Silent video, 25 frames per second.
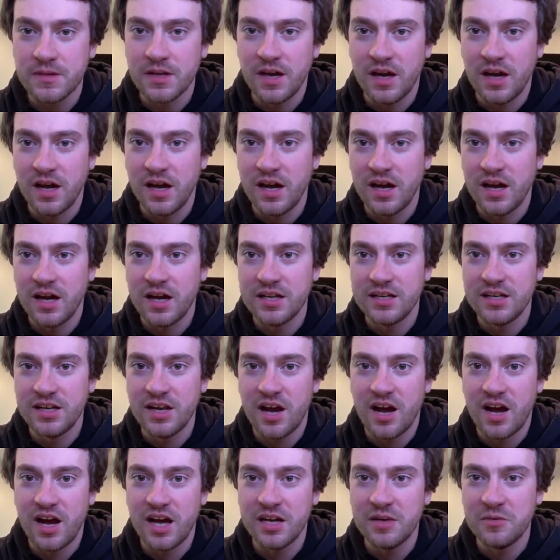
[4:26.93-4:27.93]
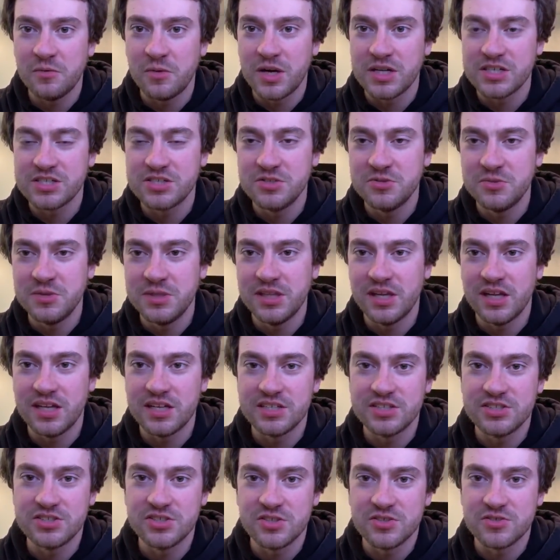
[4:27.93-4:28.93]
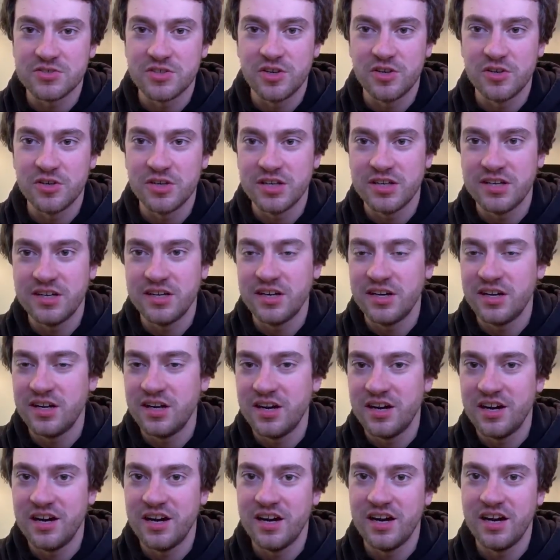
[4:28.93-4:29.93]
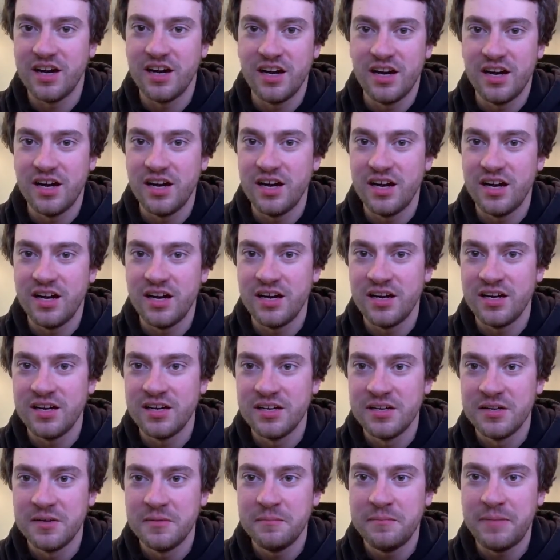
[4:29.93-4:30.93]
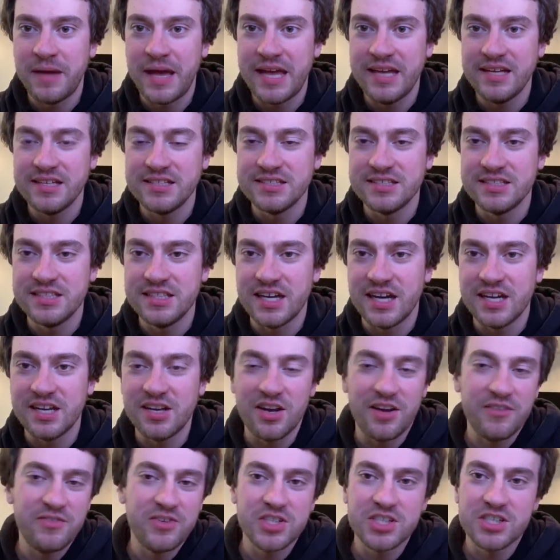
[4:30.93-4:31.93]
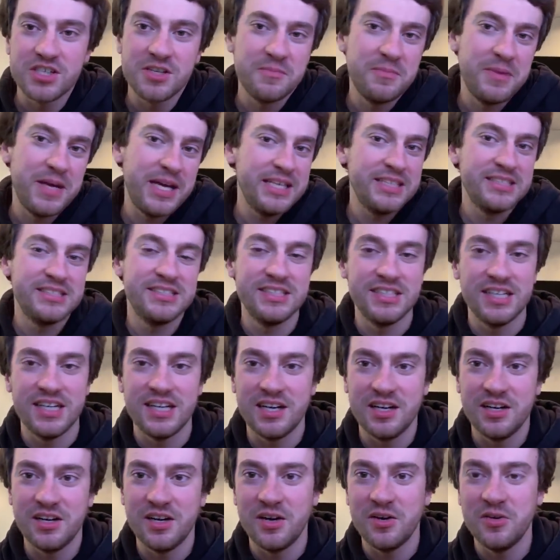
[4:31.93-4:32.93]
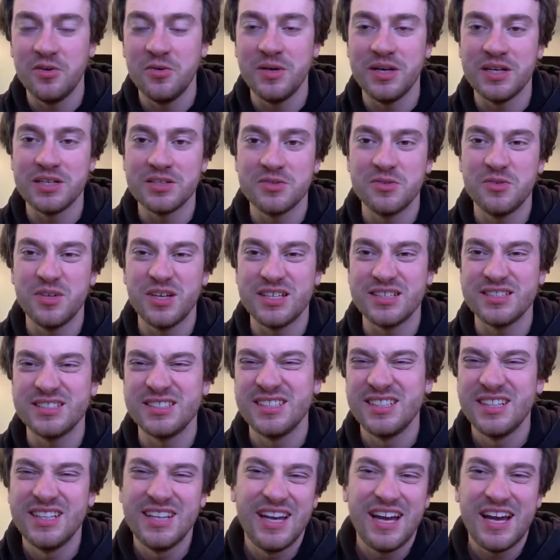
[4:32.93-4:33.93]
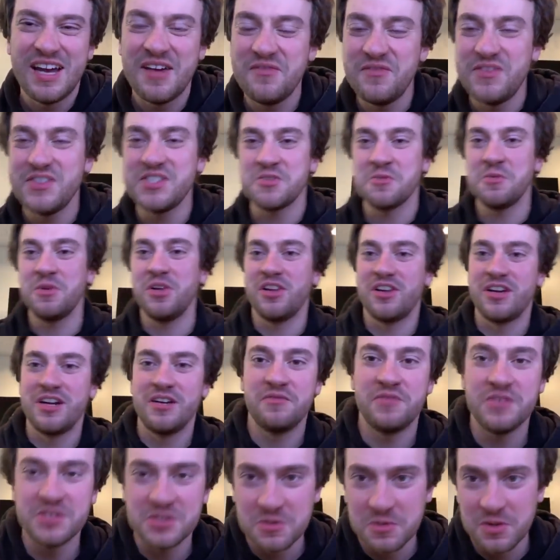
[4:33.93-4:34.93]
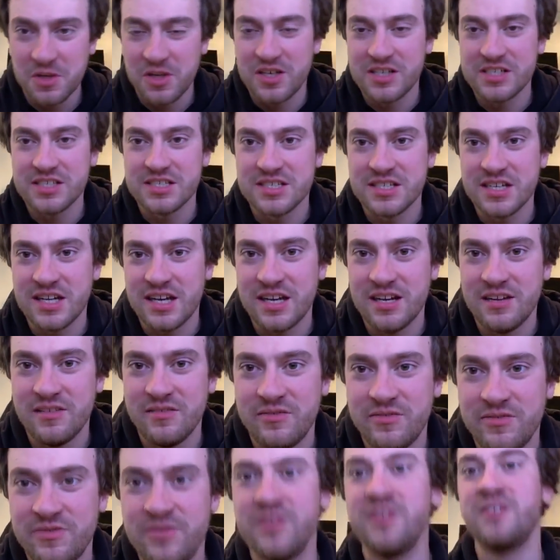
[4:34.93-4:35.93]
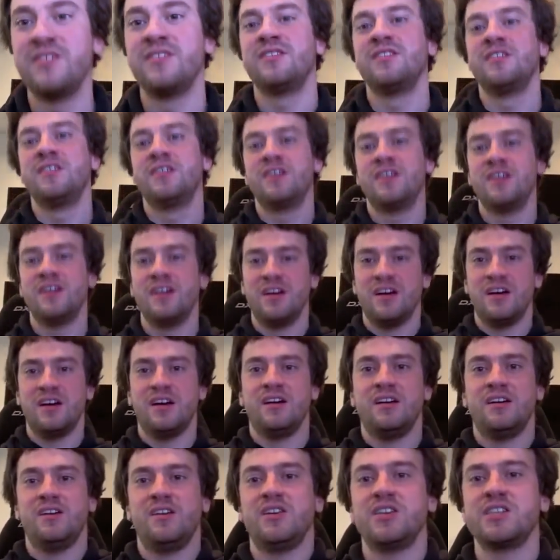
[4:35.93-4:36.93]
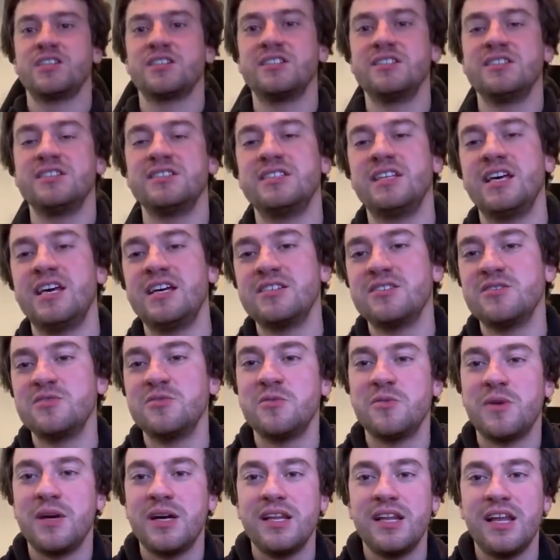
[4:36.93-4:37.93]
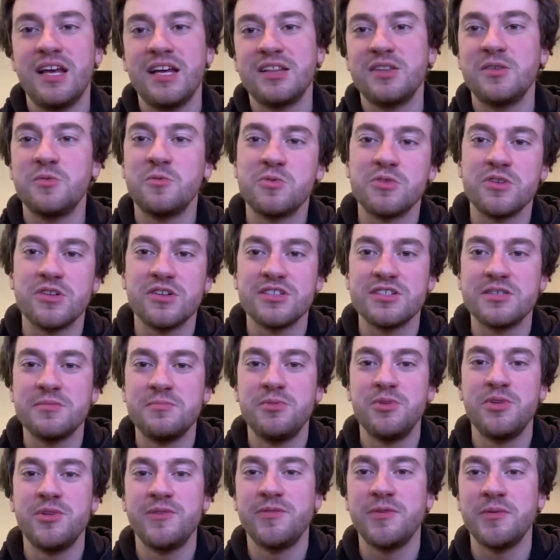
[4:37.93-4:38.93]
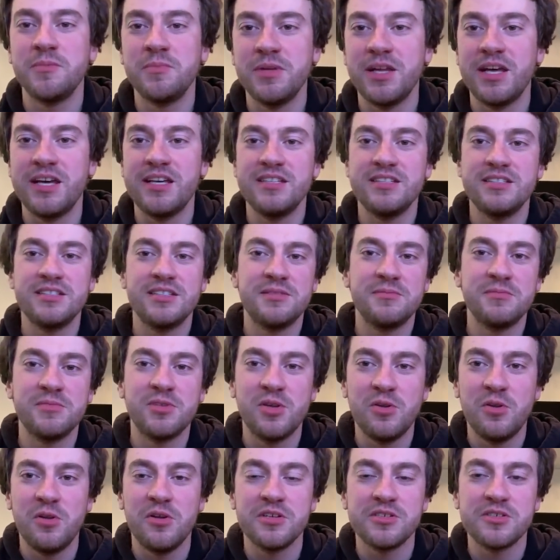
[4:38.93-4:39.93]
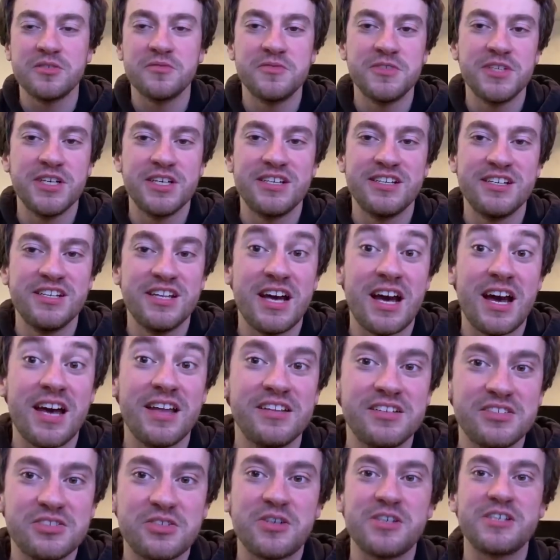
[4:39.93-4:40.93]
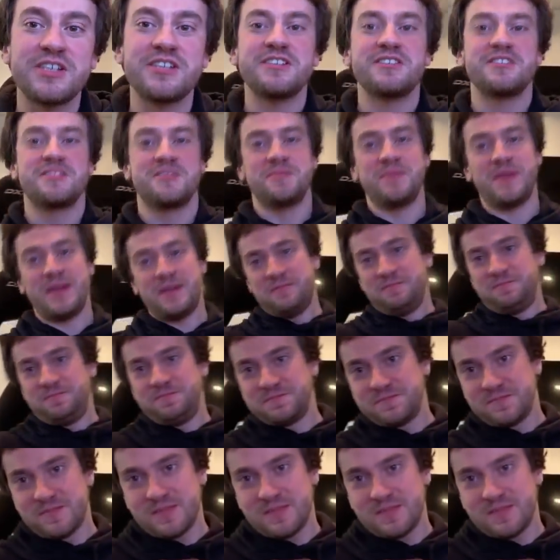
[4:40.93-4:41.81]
Uh, no, I didn't watch New Elon and Joe Rogan. Uh, Banksy. I, have heard of Banksy. I don't know who else. Who else? visual art. Visual art's kind of uh, hard these days. Who do I like? The world is a beautiful place. I'm no longer afraid to die. There are artists, man.